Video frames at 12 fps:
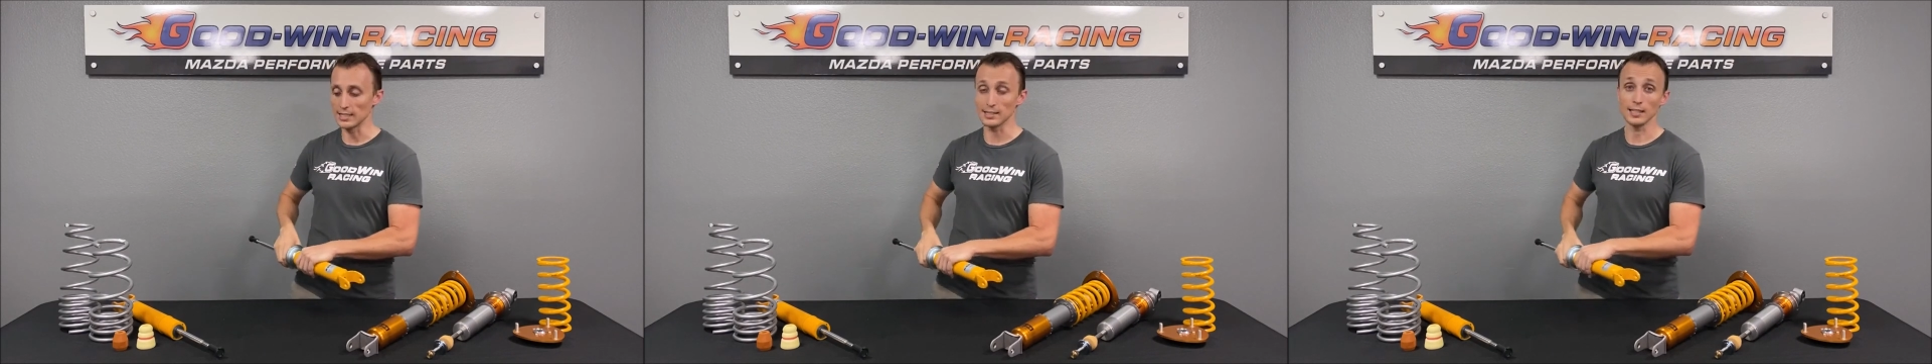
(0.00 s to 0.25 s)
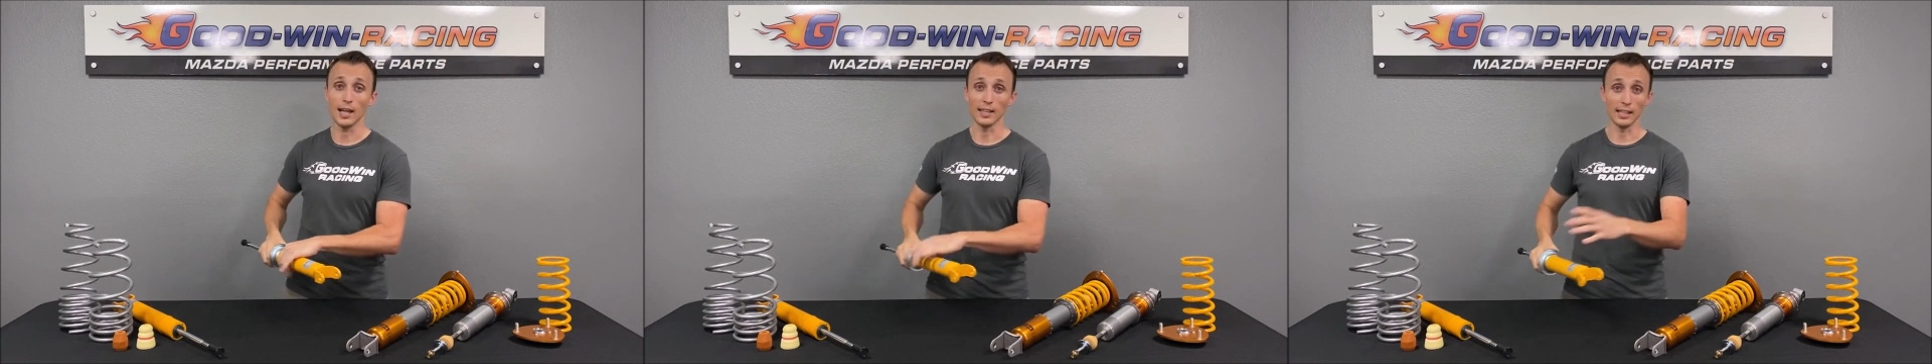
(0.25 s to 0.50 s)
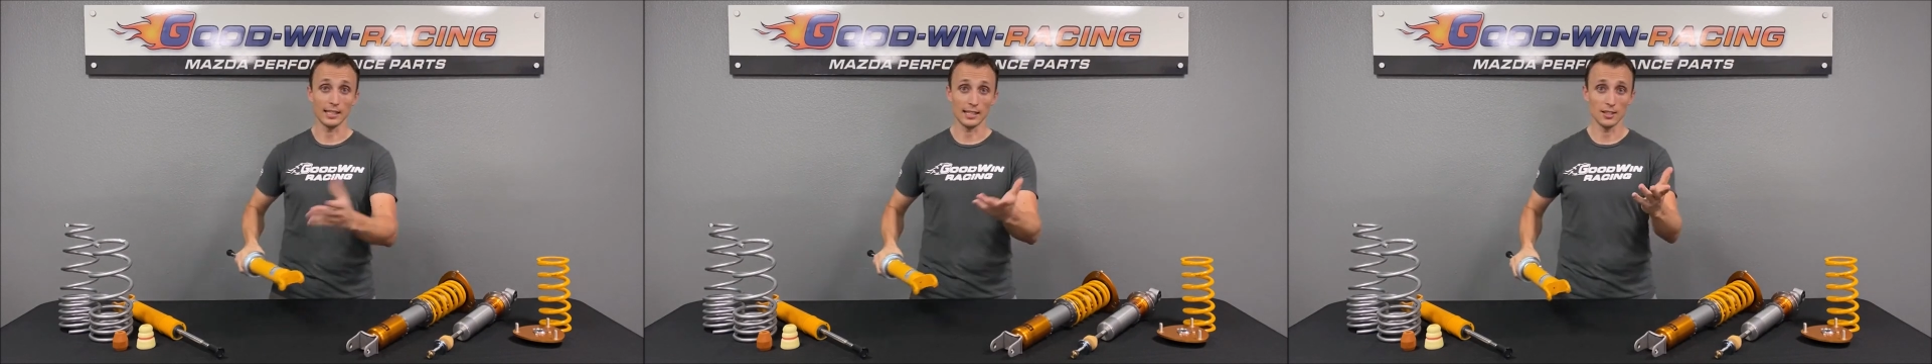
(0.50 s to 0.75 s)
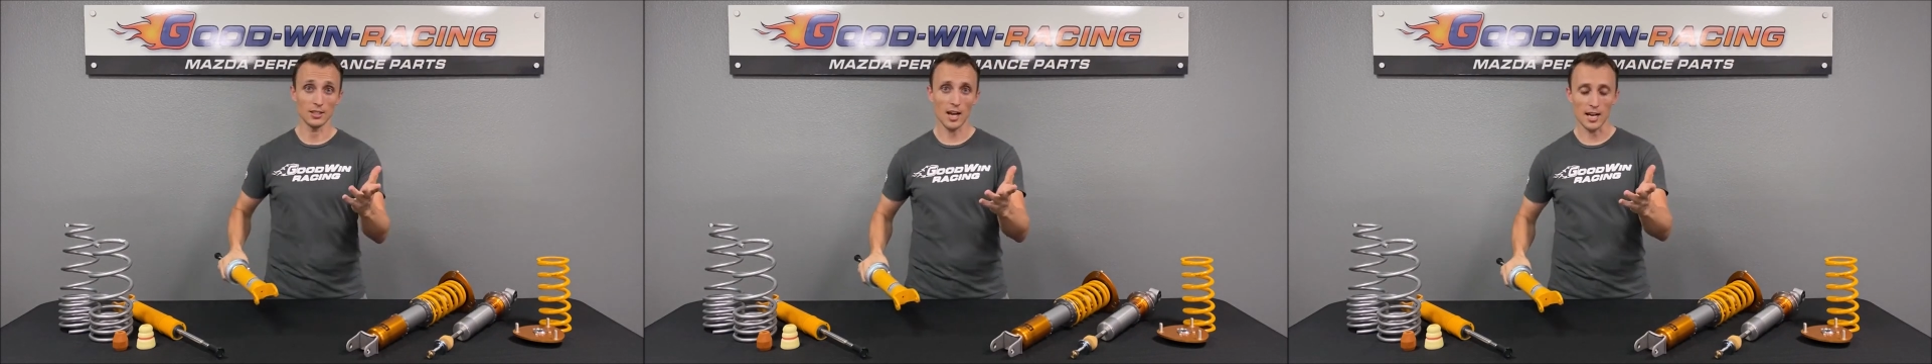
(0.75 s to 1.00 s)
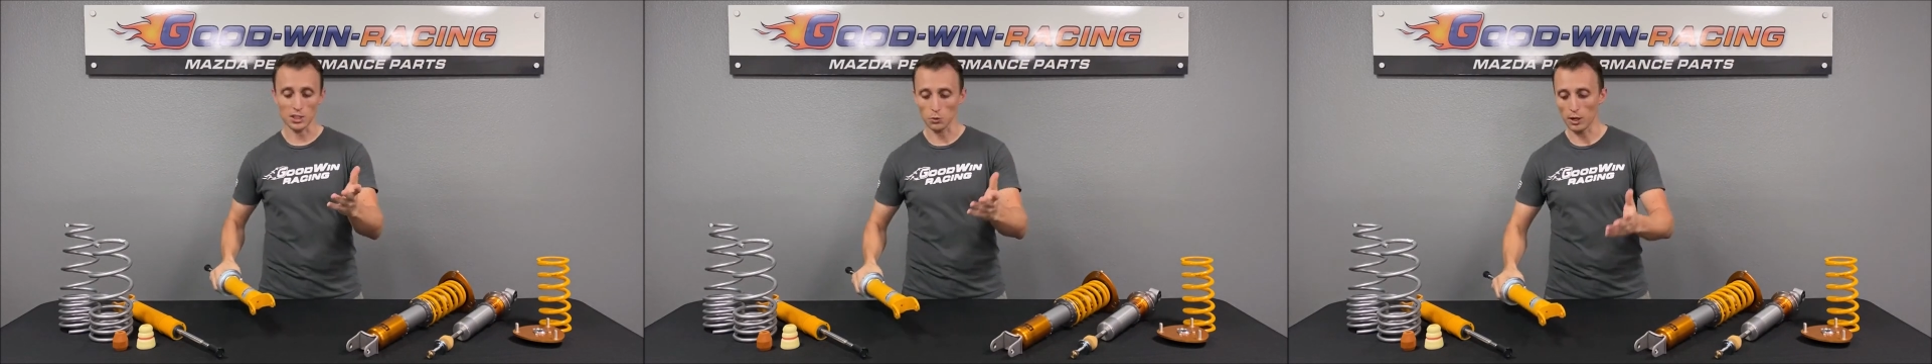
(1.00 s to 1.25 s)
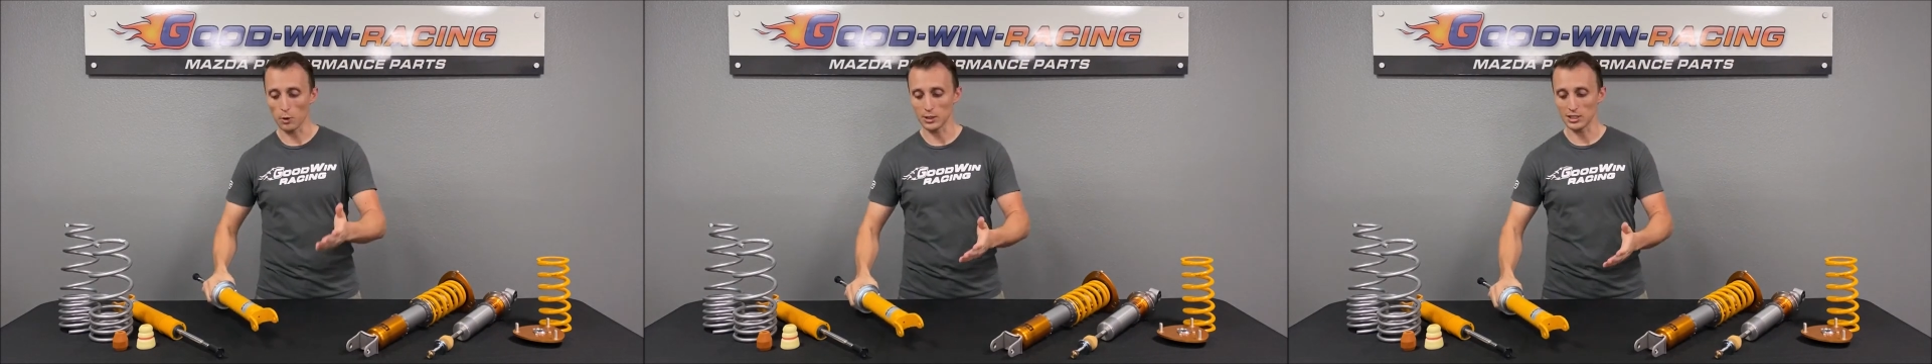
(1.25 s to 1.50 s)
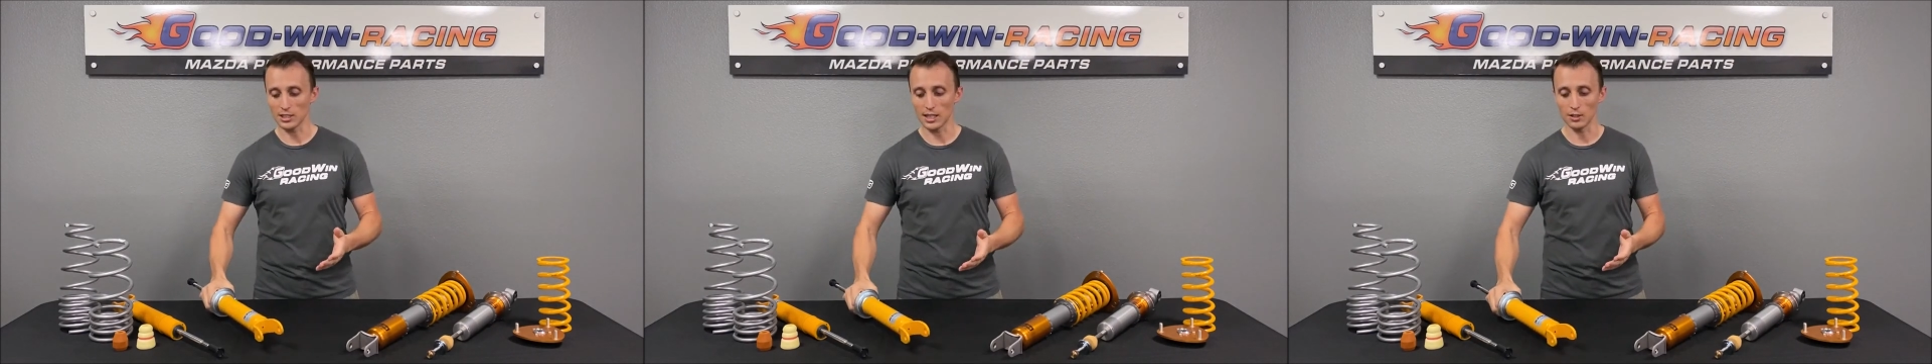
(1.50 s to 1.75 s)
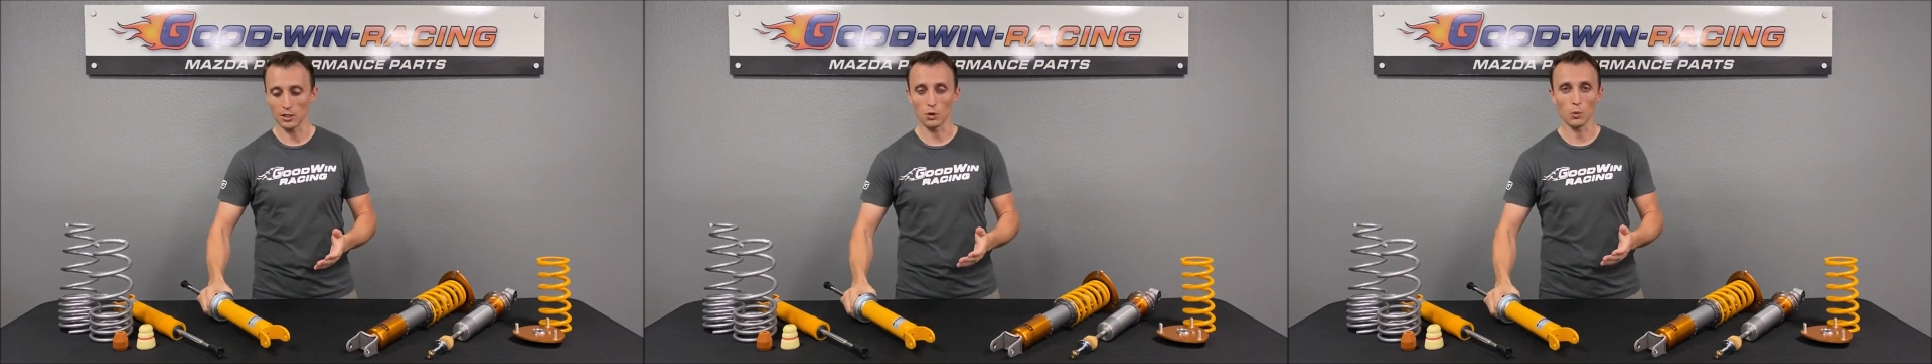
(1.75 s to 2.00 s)
It's a lot like exhaust. We always
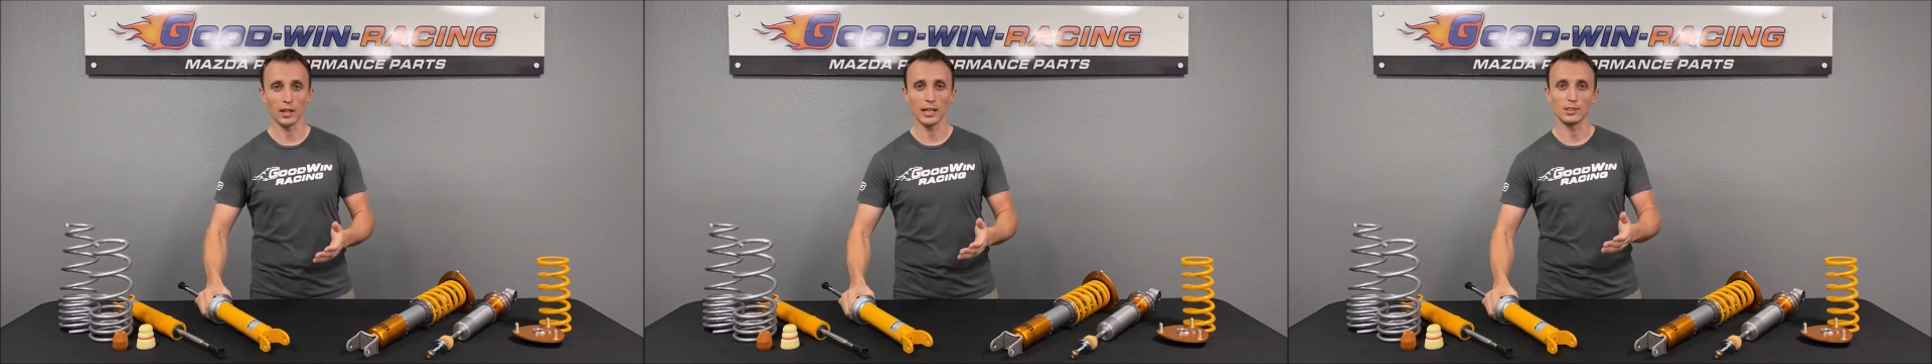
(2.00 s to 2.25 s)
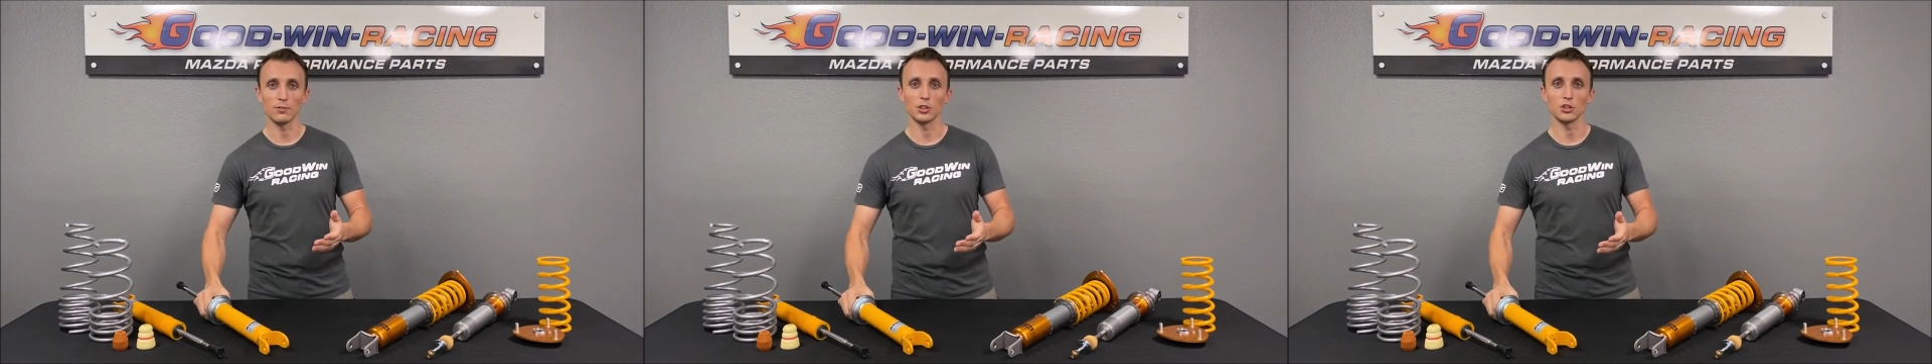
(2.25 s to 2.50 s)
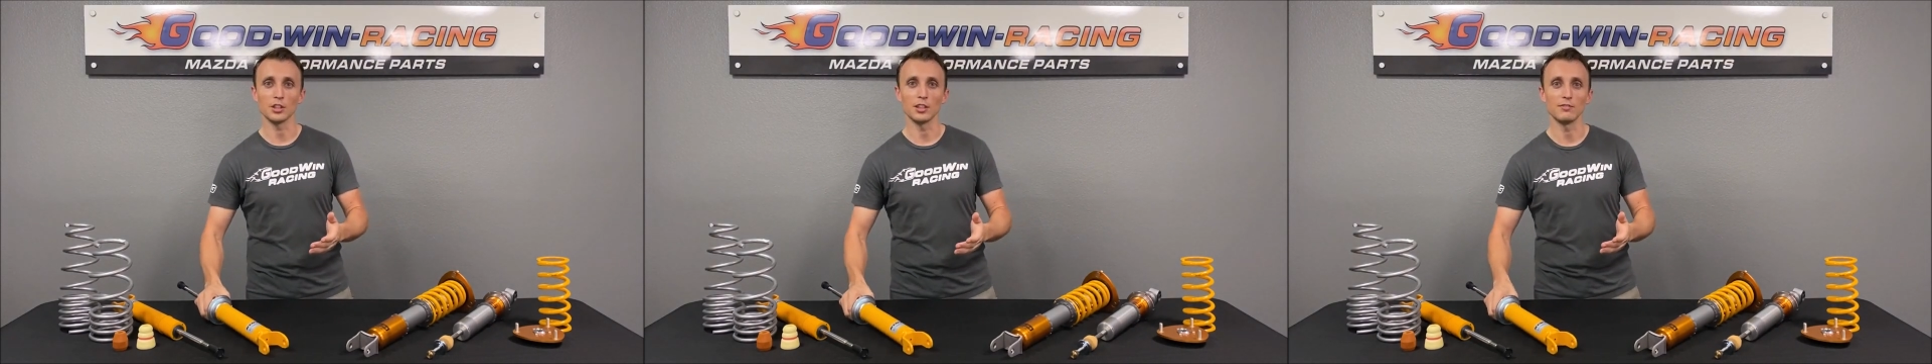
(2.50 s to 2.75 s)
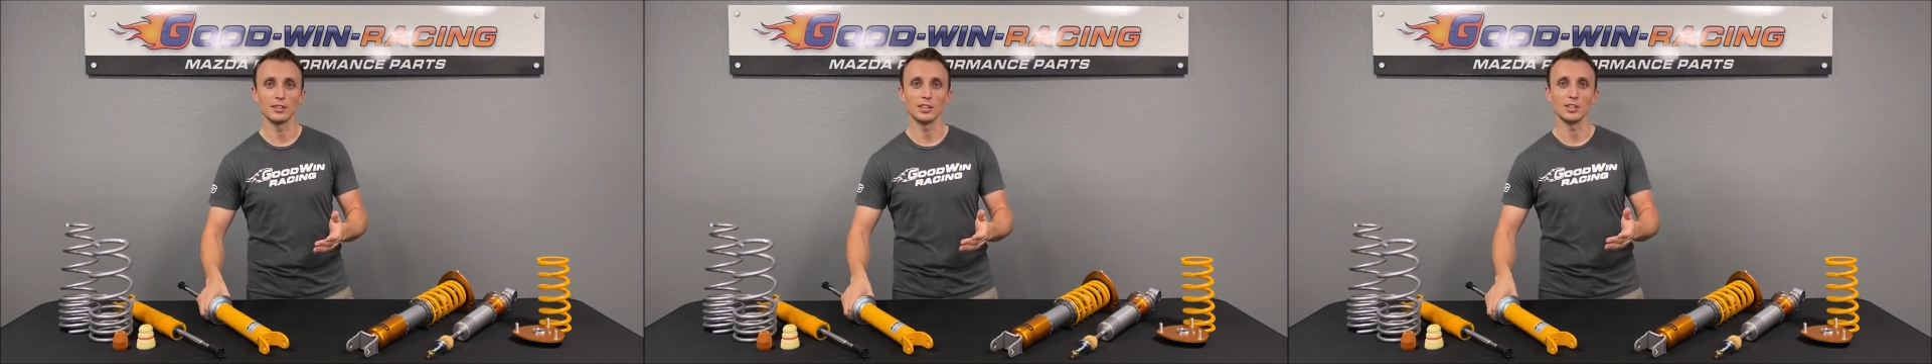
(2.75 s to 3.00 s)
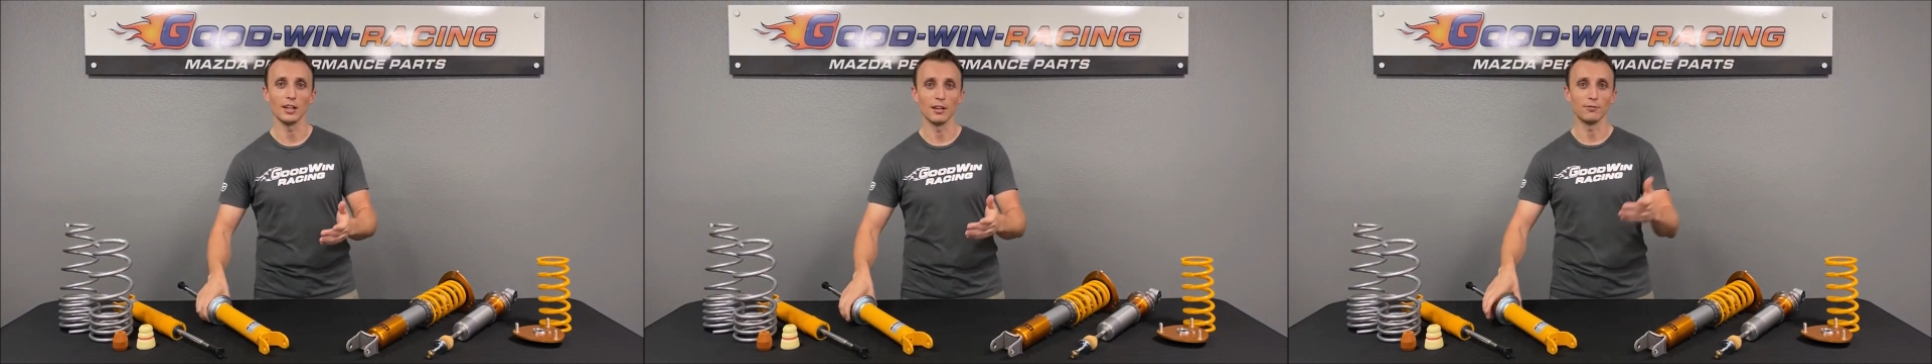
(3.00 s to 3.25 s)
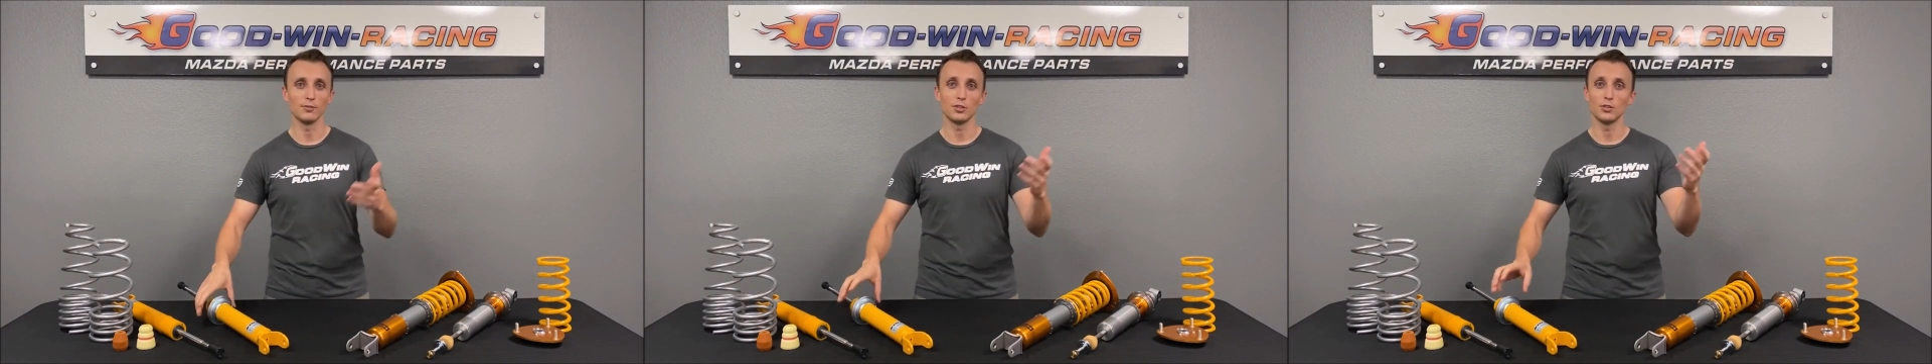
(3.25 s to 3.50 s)
say, you know, one guy's version of